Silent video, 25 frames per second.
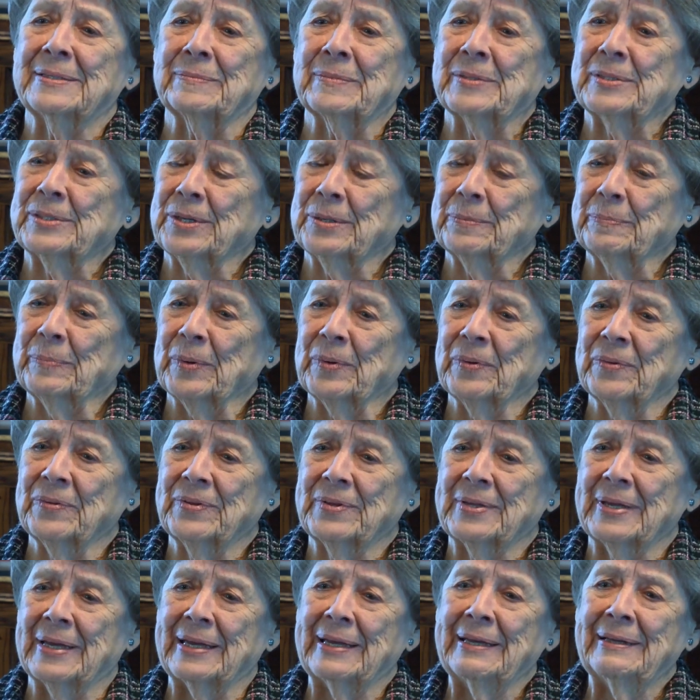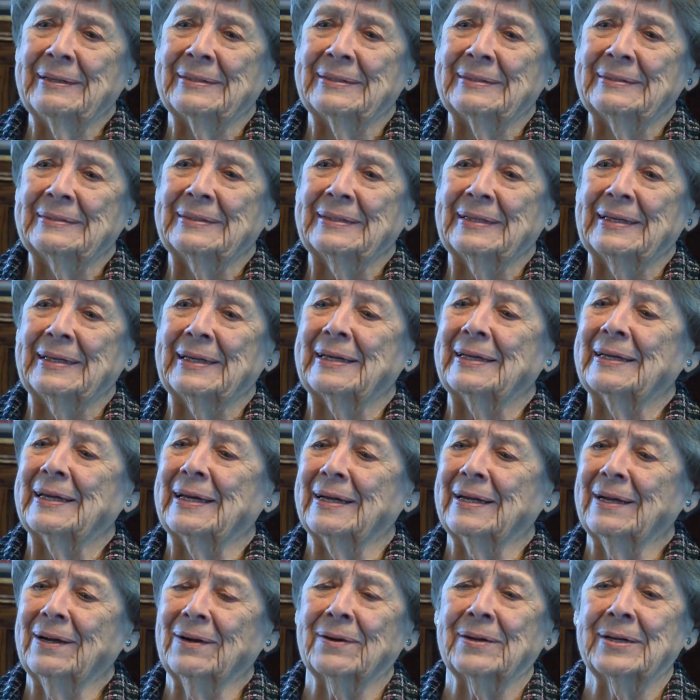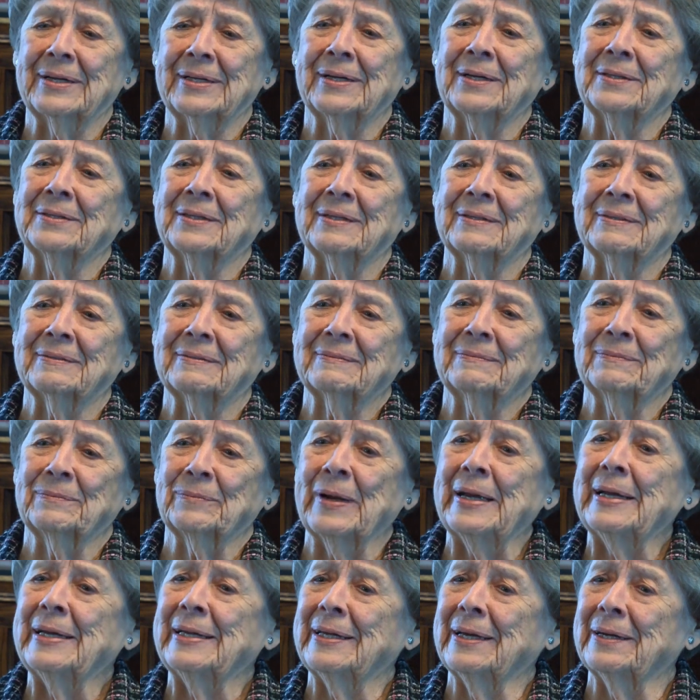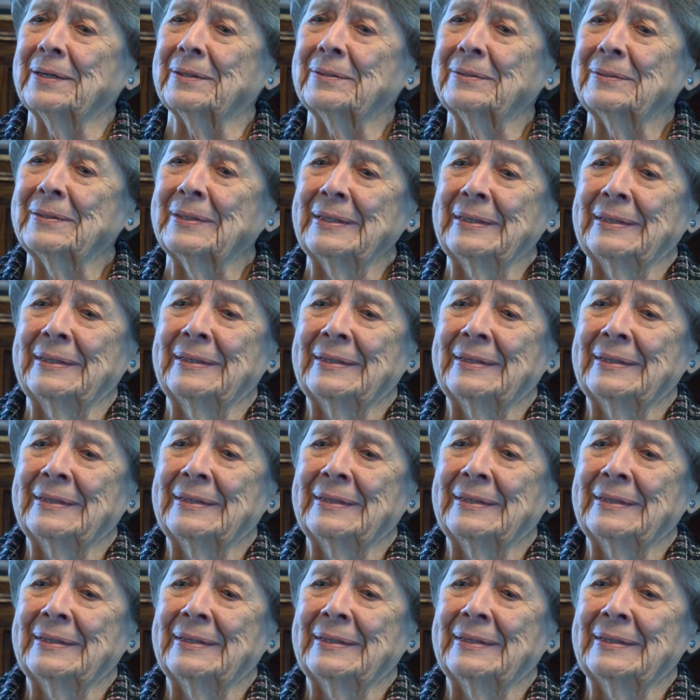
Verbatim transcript: It was her birthday, and I heard it on the radio